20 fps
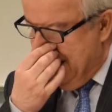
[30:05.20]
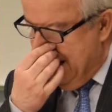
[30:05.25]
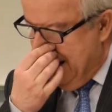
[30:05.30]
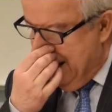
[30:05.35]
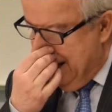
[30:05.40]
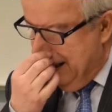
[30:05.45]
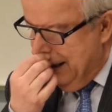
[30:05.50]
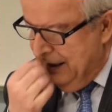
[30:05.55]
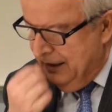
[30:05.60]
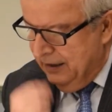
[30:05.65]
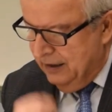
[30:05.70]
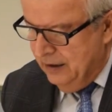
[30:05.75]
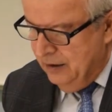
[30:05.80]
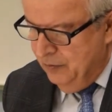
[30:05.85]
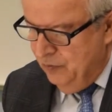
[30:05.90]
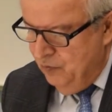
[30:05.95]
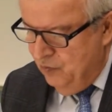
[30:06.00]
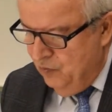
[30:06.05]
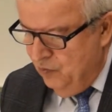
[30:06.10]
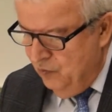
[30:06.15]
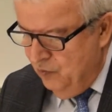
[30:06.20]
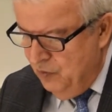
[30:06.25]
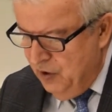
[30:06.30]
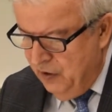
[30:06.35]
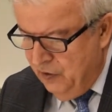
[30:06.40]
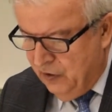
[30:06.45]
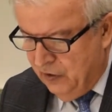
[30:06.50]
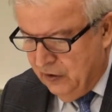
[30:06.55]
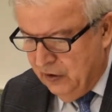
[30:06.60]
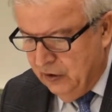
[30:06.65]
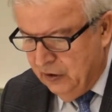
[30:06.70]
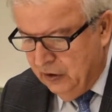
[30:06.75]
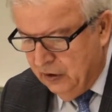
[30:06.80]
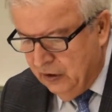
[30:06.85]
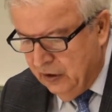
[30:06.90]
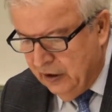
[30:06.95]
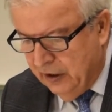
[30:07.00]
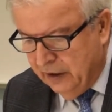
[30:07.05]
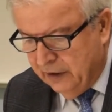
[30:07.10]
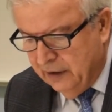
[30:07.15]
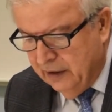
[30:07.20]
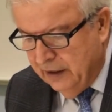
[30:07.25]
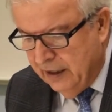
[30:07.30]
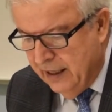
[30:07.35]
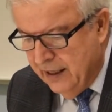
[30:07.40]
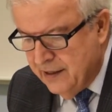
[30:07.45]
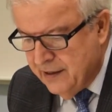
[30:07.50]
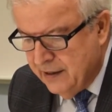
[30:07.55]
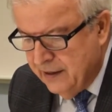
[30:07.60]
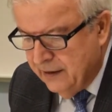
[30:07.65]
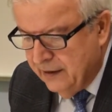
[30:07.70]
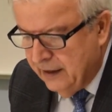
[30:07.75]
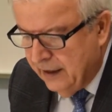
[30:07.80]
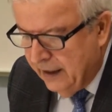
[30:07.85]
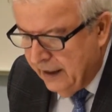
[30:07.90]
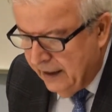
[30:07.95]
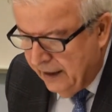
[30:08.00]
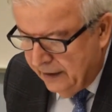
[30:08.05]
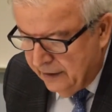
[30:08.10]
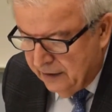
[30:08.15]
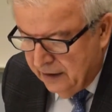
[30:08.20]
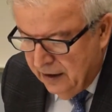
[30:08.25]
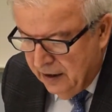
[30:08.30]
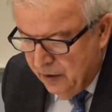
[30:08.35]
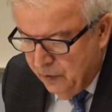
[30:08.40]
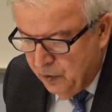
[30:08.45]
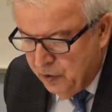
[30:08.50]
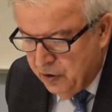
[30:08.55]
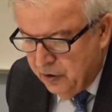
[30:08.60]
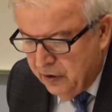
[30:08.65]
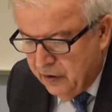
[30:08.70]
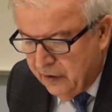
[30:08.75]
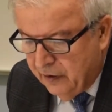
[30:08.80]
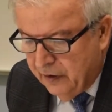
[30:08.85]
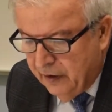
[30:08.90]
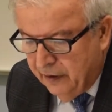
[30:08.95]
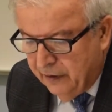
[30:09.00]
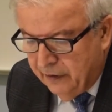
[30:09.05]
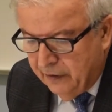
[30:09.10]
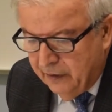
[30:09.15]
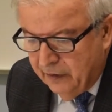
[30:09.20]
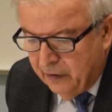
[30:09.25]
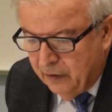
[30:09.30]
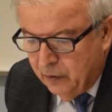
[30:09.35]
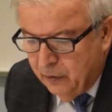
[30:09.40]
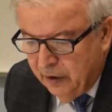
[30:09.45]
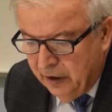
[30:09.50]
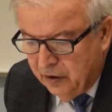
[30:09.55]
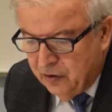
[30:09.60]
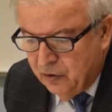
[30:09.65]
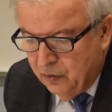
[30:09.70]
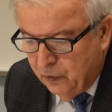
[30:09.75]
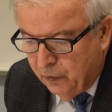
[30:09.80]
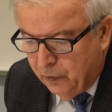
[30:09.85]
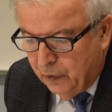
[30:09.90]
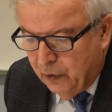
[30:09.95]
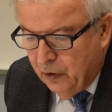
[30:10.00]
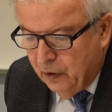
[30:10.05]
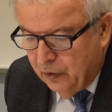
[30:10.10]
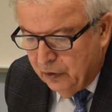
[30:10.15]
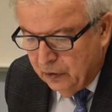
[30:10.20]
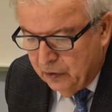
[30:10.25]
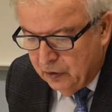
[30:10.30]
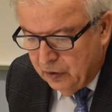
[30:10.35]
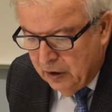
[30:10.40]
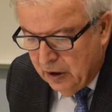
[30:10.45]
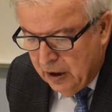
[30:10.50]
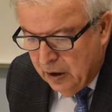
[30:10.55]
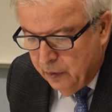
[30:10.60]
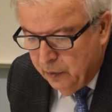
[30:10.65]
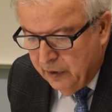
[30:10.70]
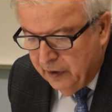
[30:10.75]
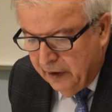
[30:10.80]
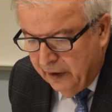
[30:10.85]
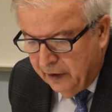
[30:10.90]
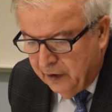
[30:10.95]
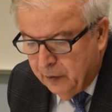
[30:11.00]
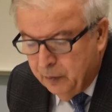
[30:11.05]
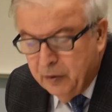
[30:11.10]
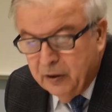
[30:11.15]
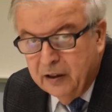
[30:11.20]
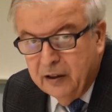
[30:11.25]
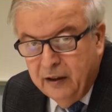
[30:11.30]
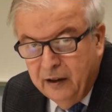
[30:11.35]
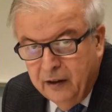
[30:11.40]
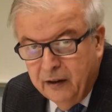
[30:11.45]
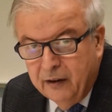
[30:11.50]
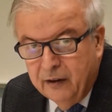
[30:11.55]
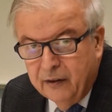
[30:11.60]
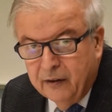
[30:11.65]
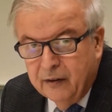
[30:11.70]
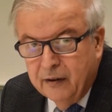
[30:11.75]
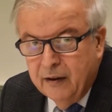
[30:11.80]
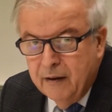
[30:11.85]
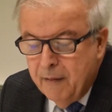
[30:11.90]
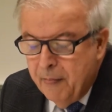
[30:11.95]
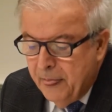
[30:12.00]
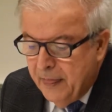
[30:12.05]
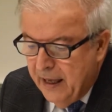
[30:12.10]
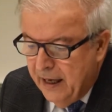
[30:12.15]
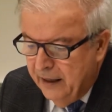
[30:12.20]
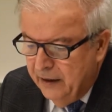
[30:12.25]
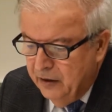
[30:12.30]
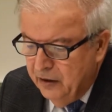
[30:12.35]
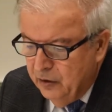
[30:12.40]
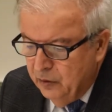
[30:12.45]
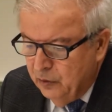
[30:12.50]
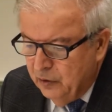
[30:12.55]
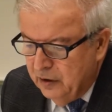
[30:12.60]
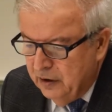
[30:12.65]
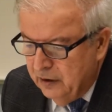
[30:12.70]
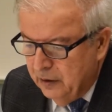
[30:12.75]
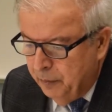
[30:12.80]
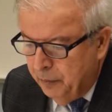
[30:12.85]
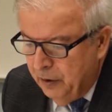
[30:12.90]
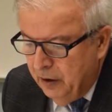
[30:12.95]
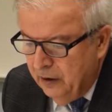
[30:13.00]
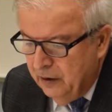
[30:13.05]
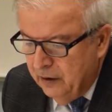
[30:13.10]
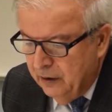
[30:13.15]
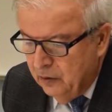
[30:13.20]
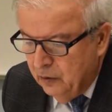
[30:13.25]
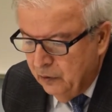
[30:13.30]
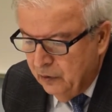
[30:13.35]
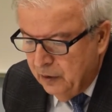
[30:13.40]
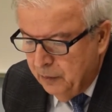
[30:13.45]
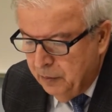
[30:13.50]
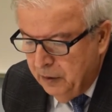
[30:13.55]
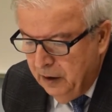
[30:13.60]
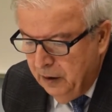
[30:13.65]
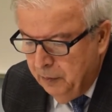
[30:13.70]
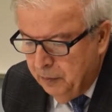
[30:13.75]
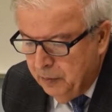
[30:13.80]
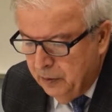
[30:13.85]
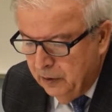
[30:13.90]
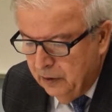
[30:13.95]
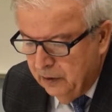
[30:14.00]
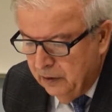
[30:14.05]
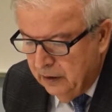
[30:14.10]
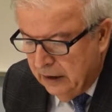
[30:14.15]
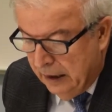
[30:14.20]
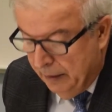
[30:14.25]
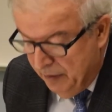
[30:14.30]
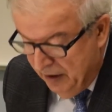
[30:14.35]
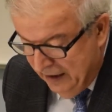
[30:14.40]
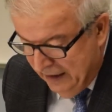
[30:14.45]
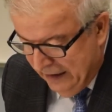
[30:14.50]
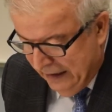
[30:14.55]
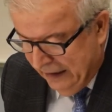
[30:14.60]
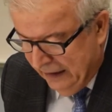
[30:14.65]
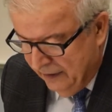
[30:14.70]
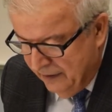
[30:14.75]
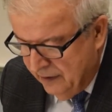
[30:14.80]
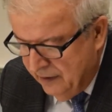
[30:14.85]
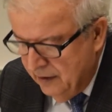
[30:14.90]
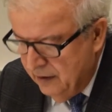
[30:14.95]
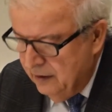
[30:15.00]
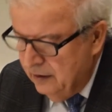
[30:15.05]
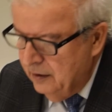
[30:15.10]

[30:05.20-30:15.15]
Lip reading: And the minister directly answered that we should discuss this question, of course, with expertise and know the opinion of the people, this